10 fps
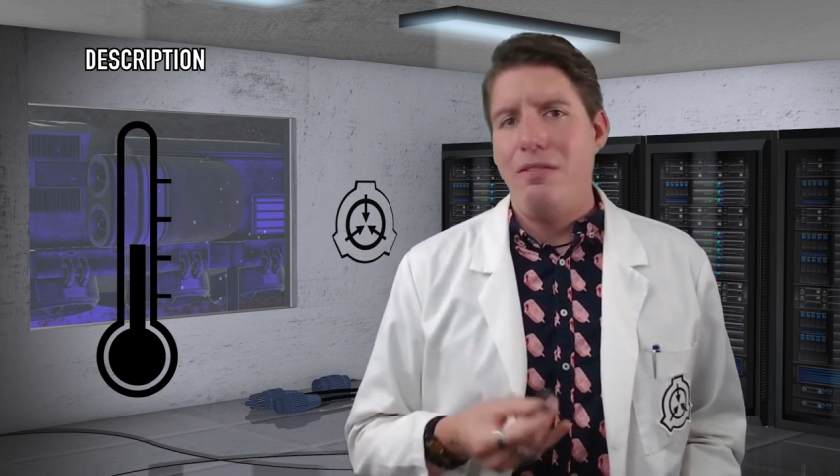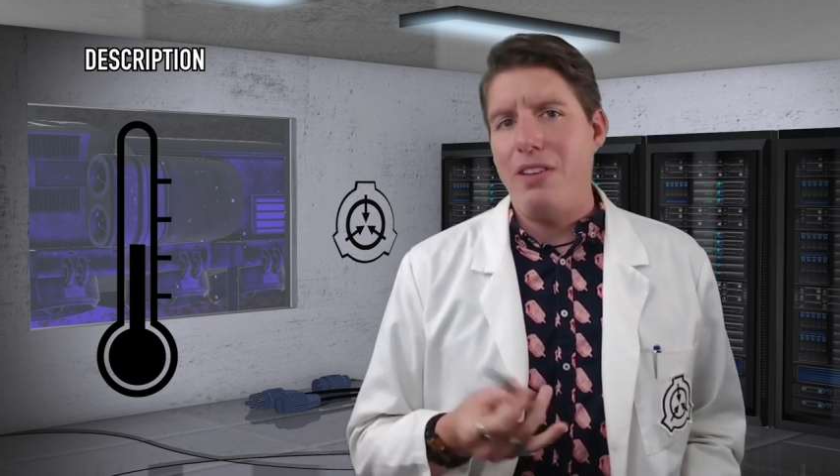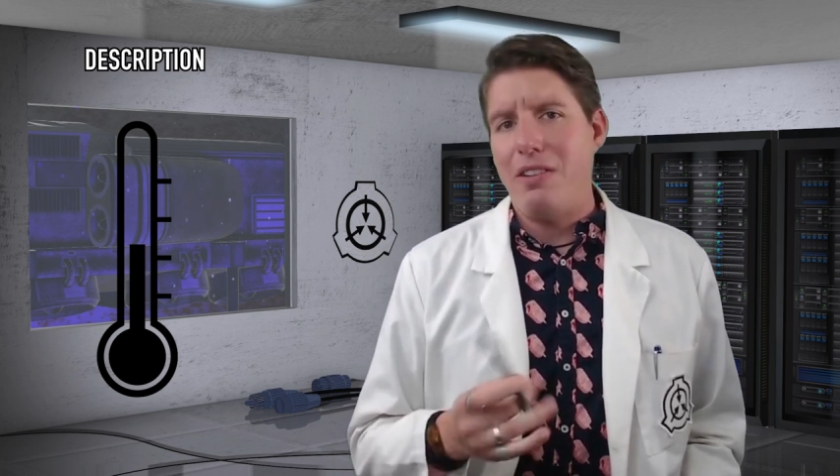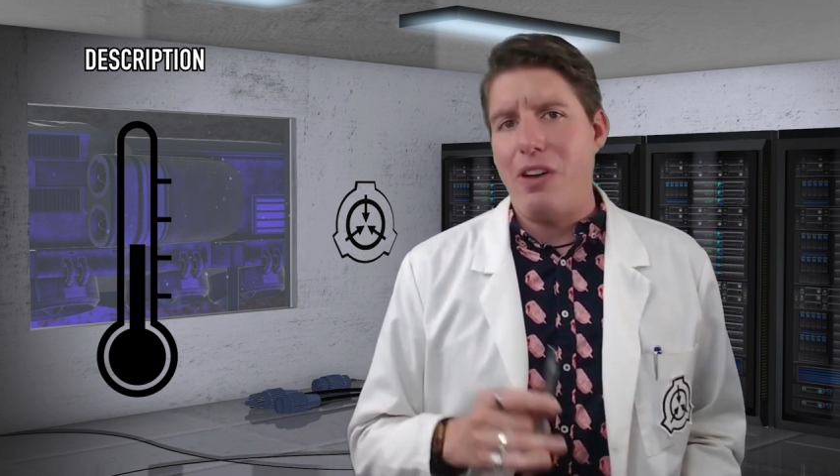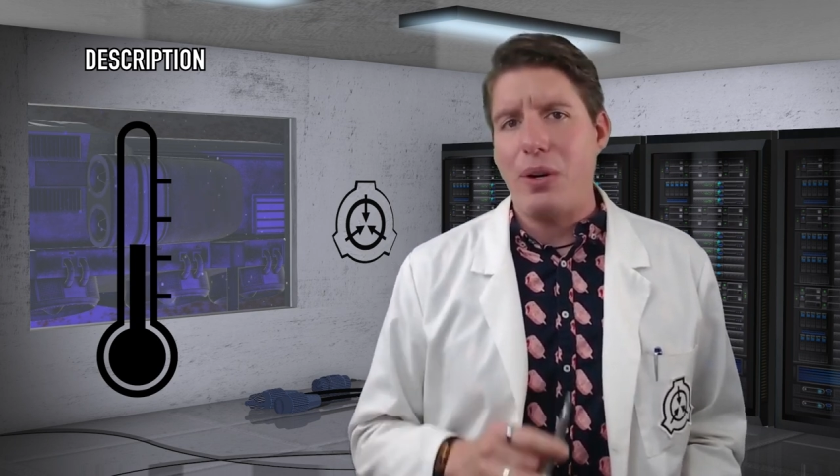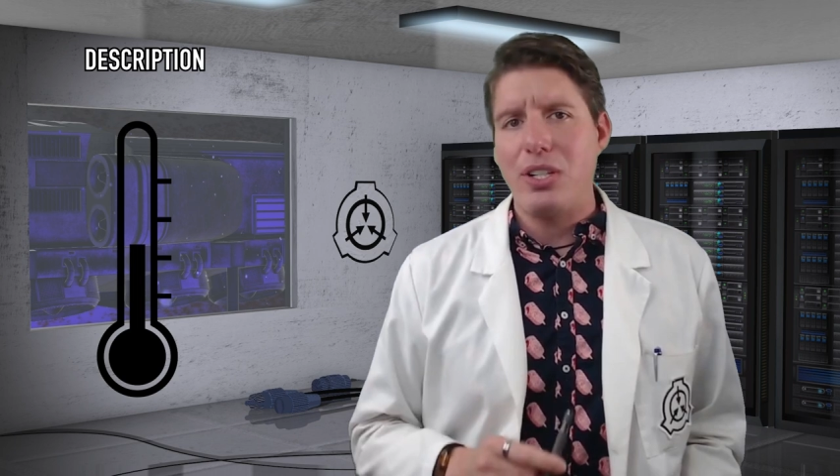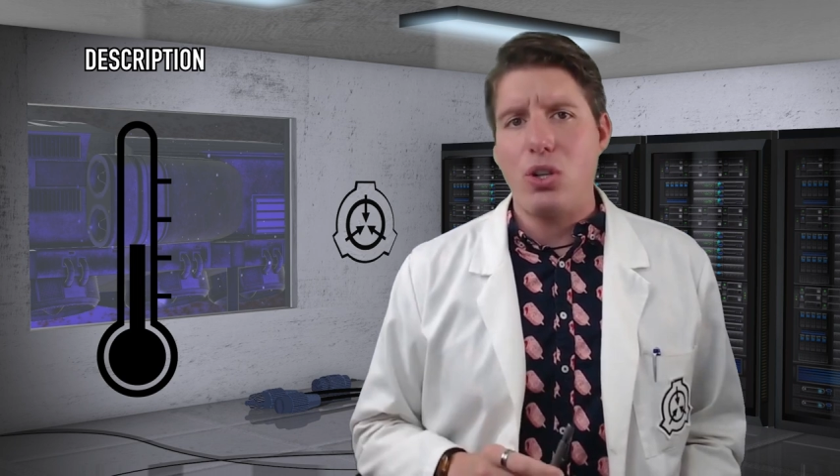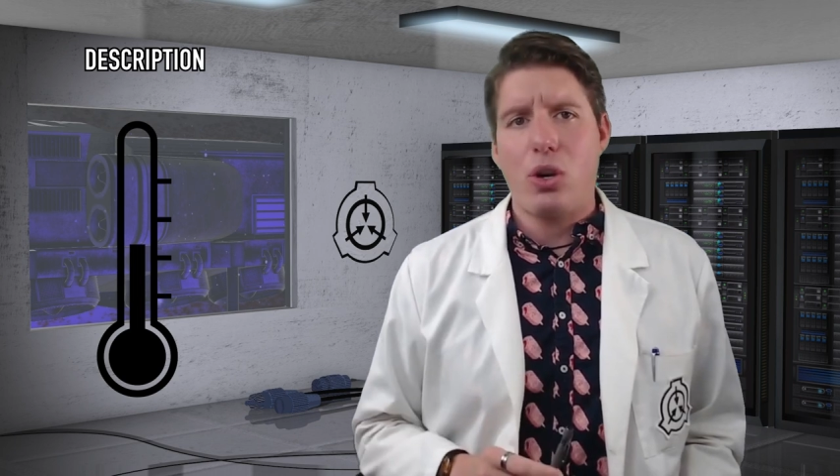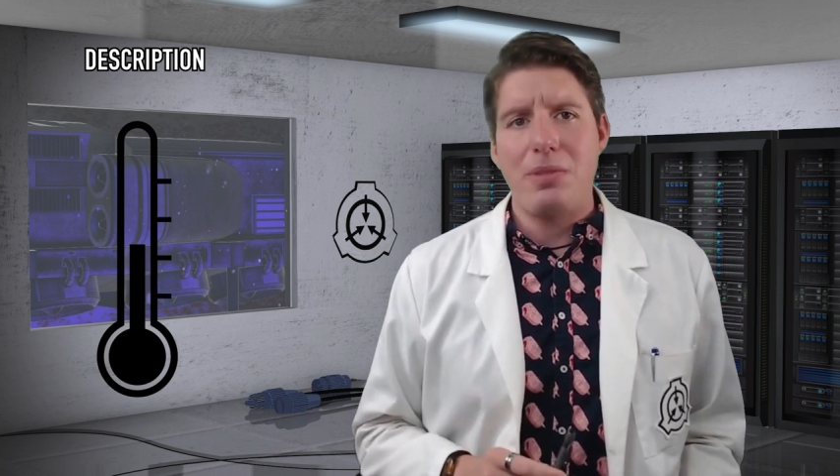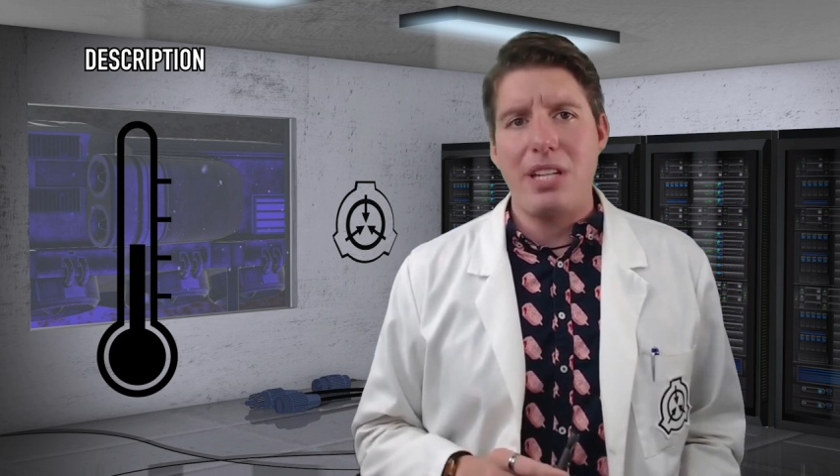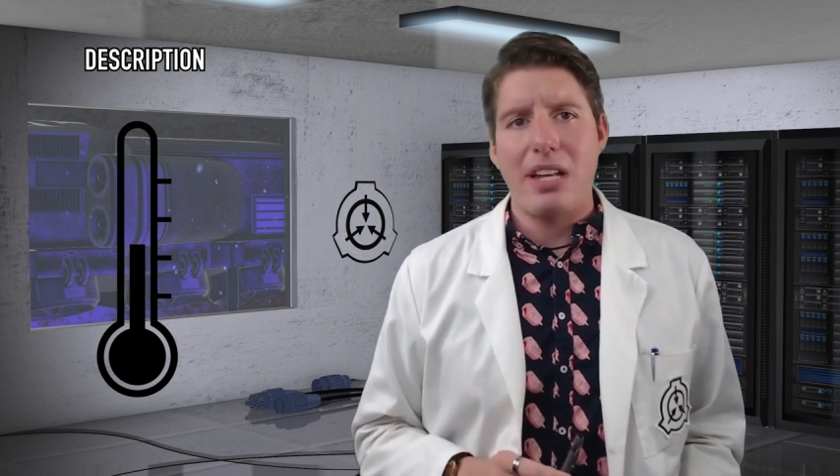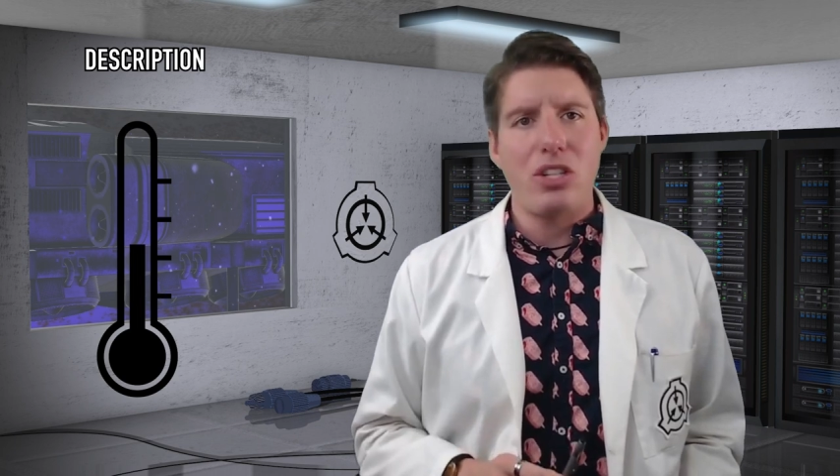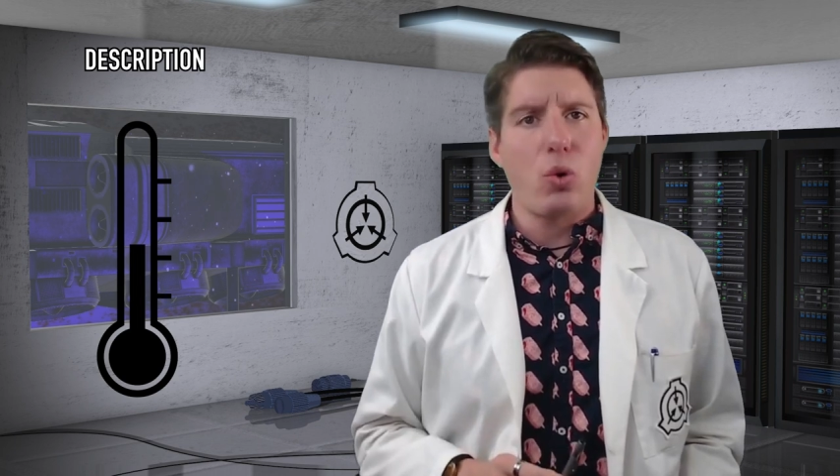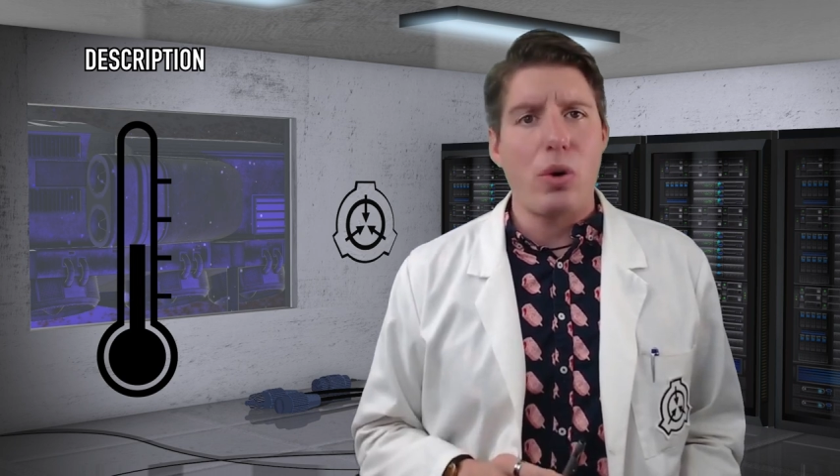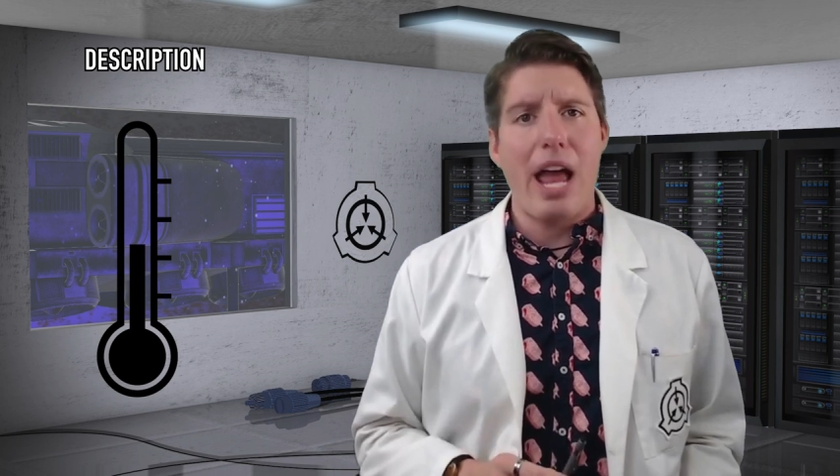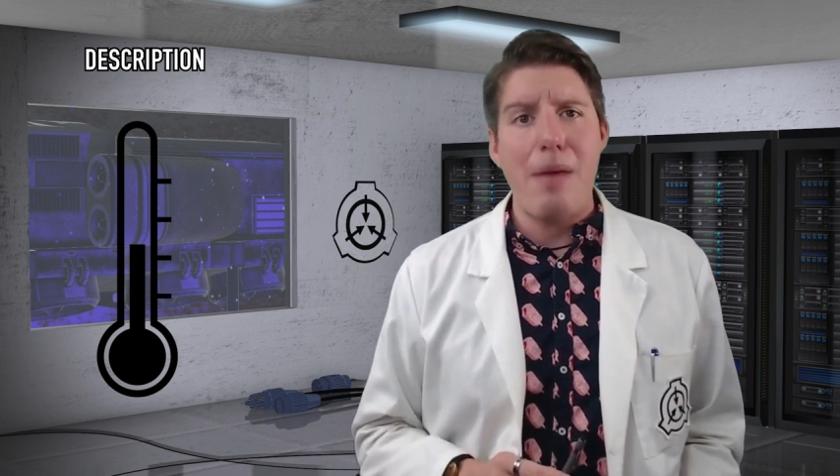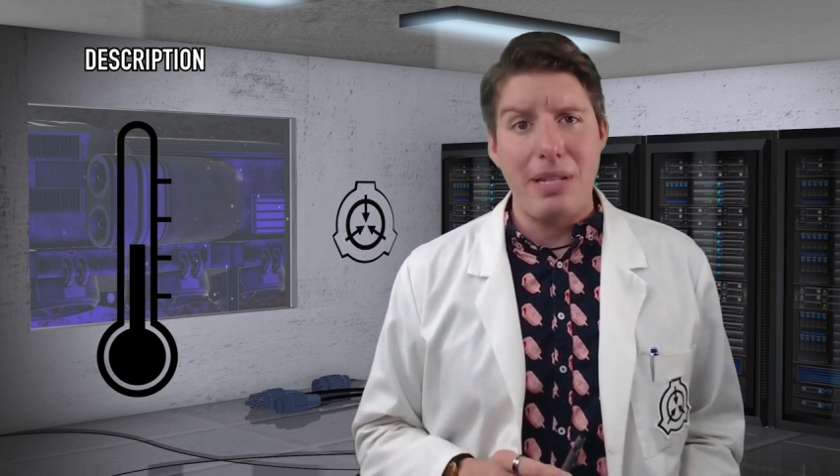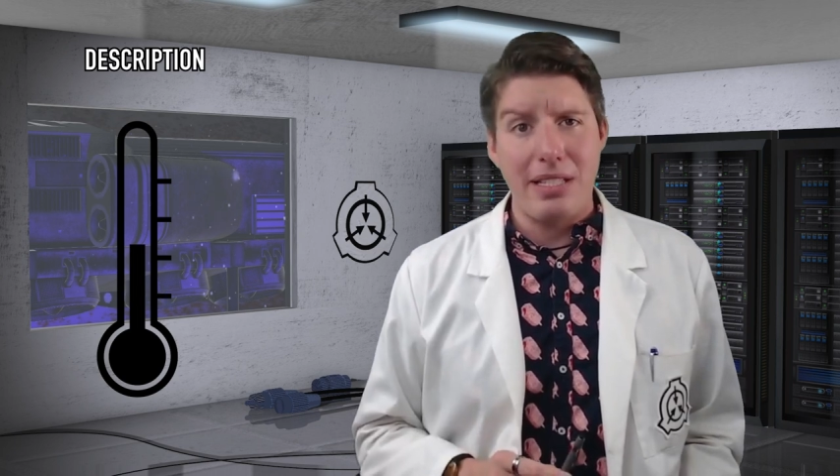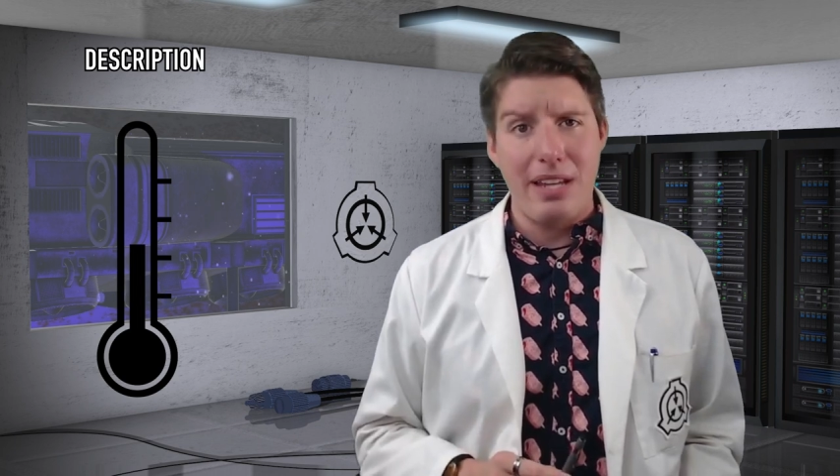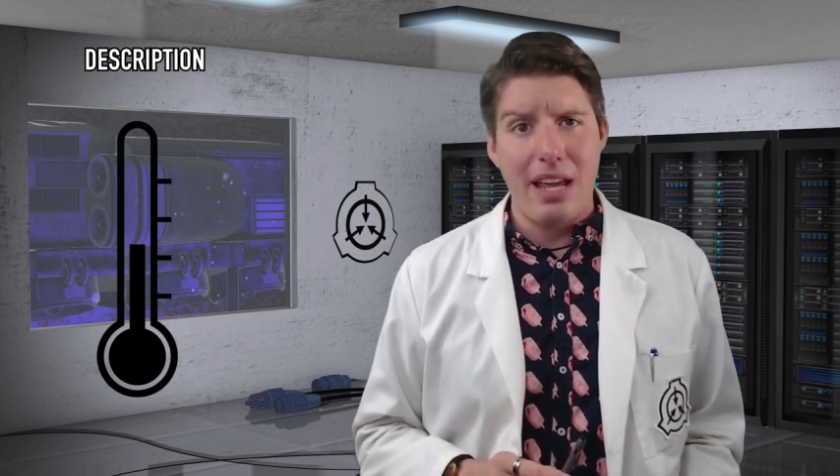via various circumstances or
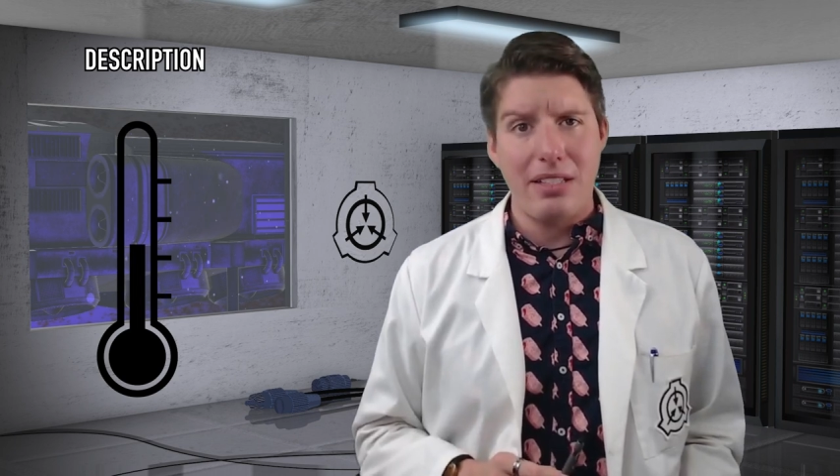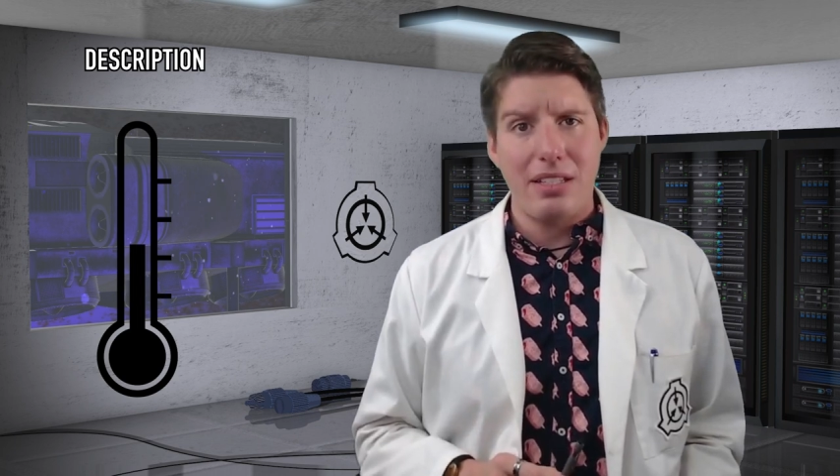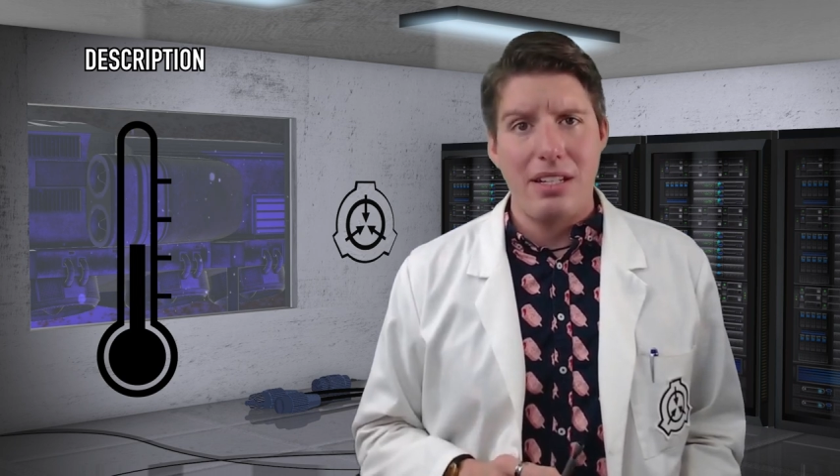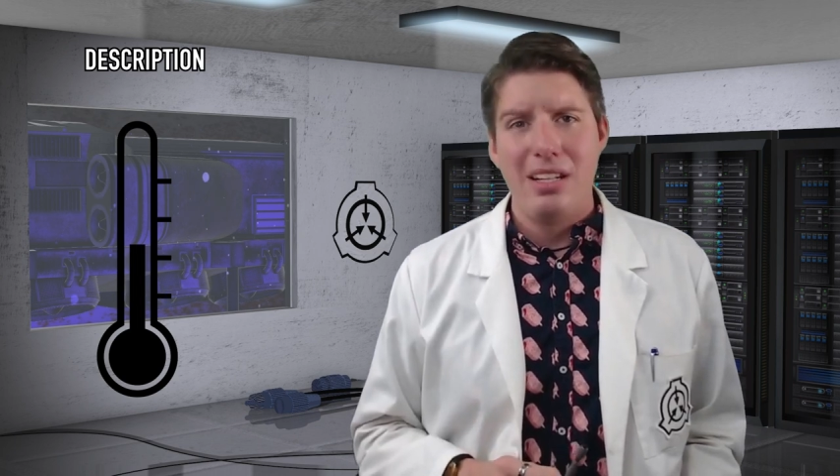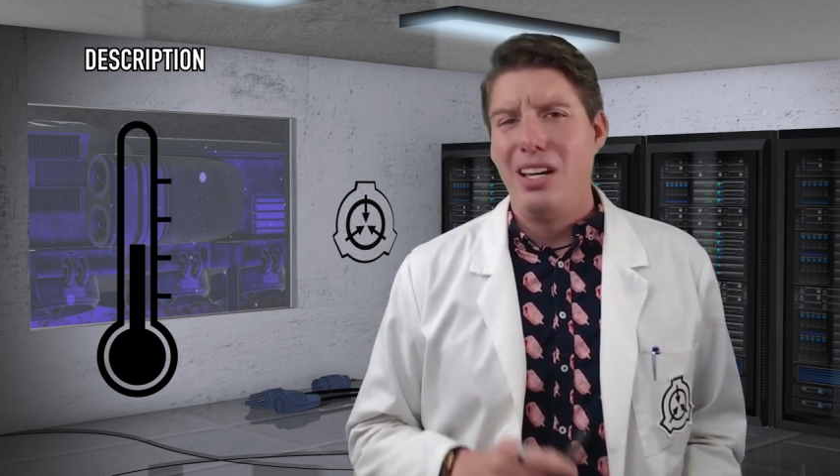happenstance.